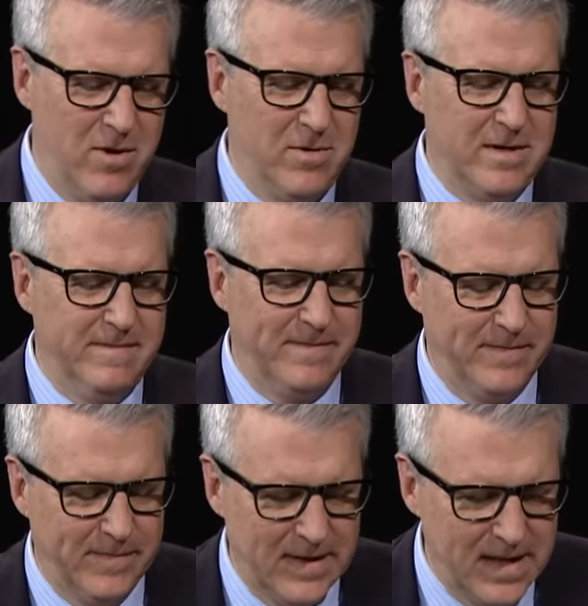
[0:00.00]
All right.
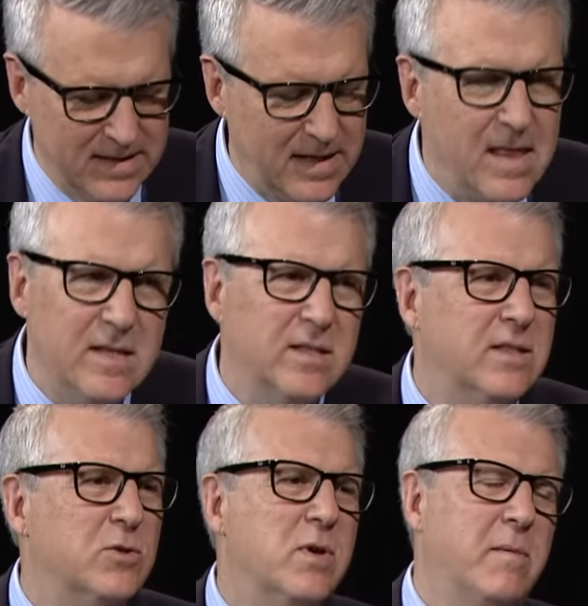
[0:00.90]
See, this
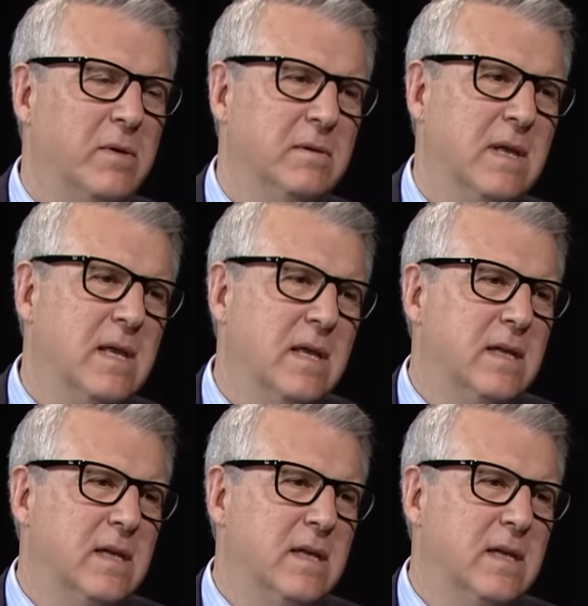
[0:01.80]
is the trouble.